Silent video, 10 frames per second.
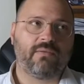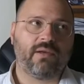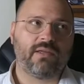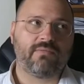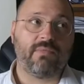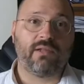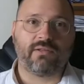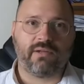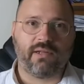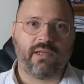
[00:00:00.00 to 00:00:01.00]
as
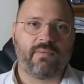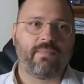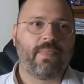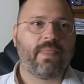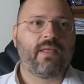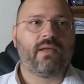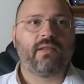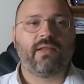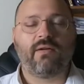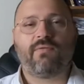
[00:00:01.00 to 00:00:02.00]
militarily.
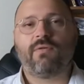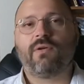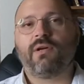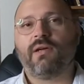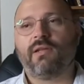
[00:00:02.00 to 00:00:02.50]
Therefore,